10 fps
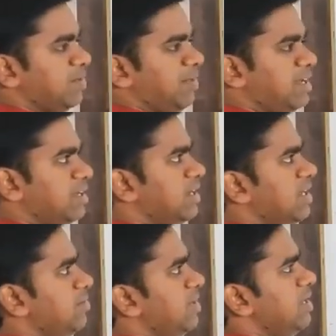Vector
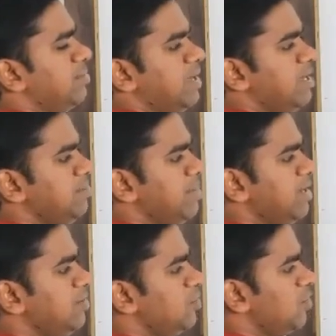A divided by
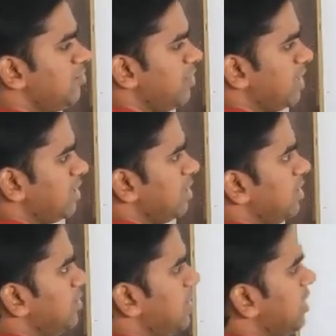magnitude of vector
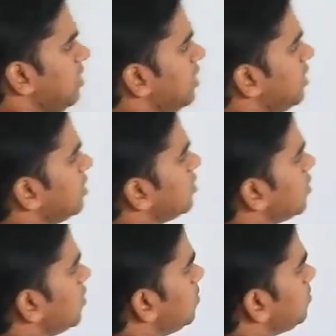A. Okay,
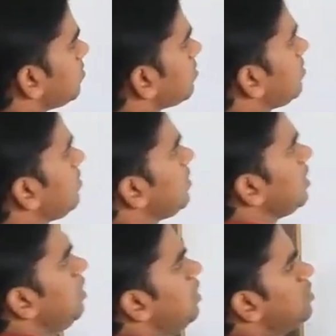so
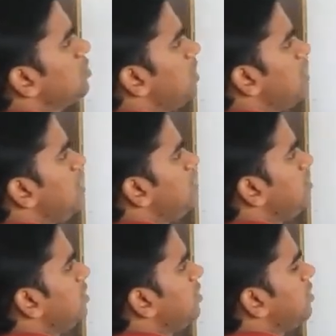
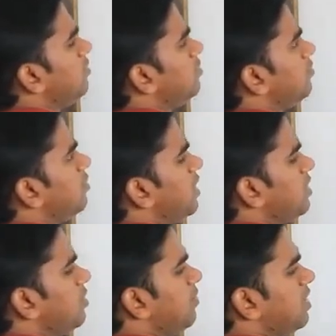if you
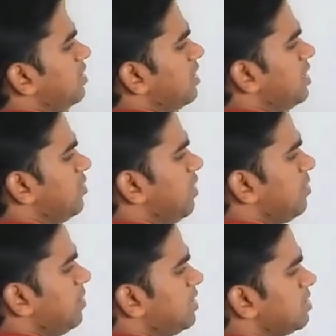take the vector and
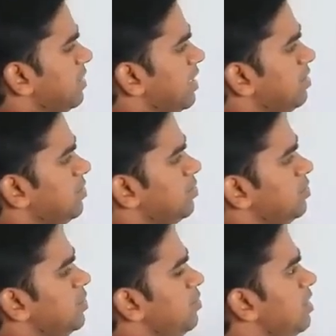divide by its
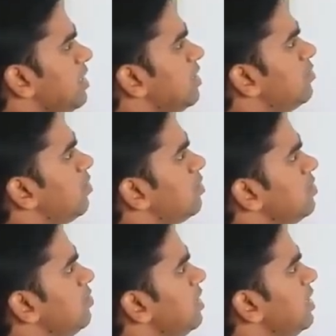magnitude, you will get
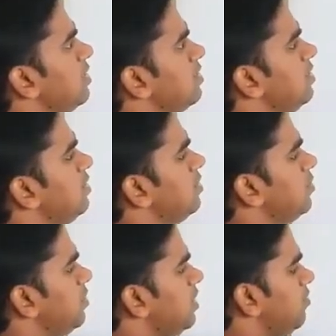what? You will get the
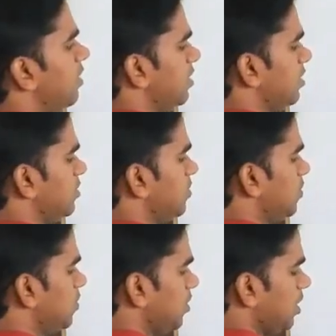unit vector.
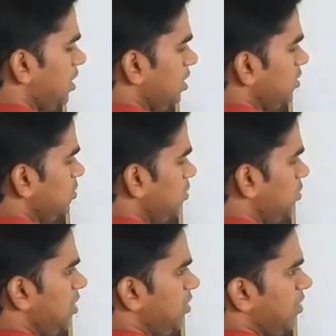So
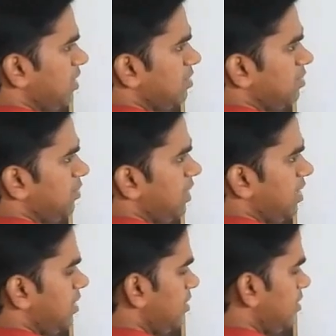unit vector you
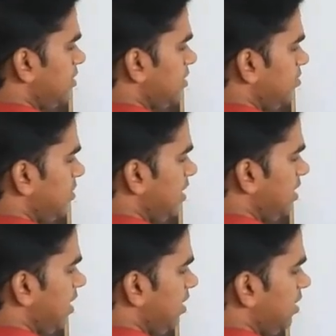can
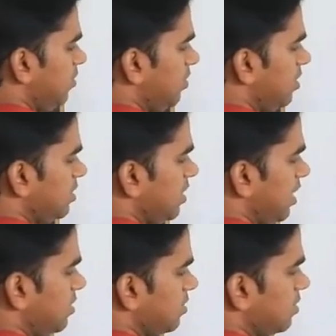simply write in words
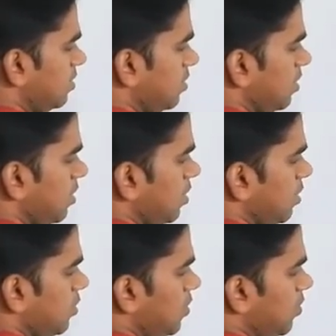as
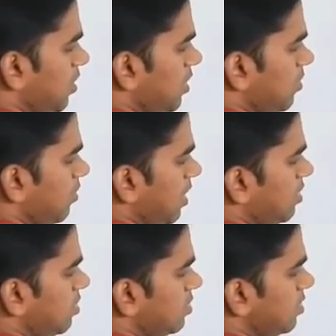unit
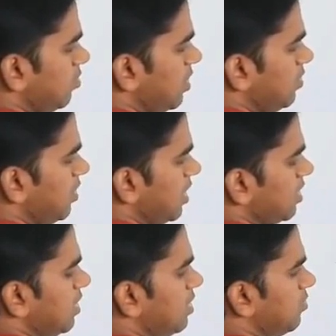vector. Simply you can
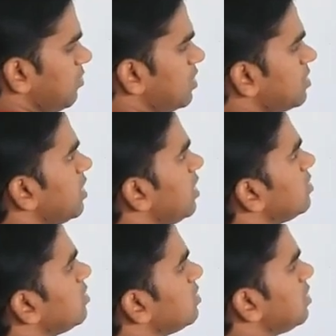write in words
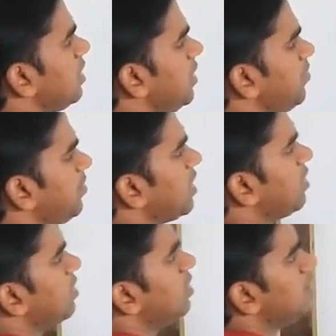as say
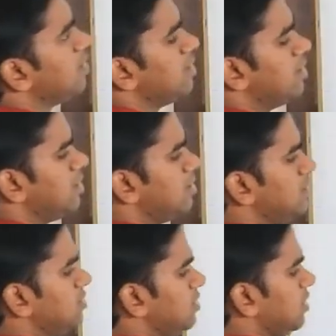
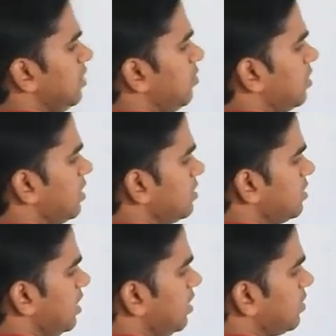what
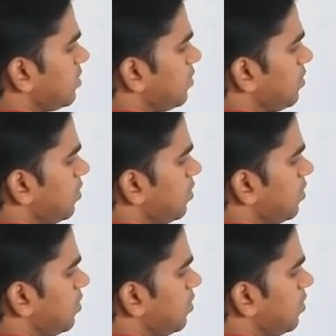is that?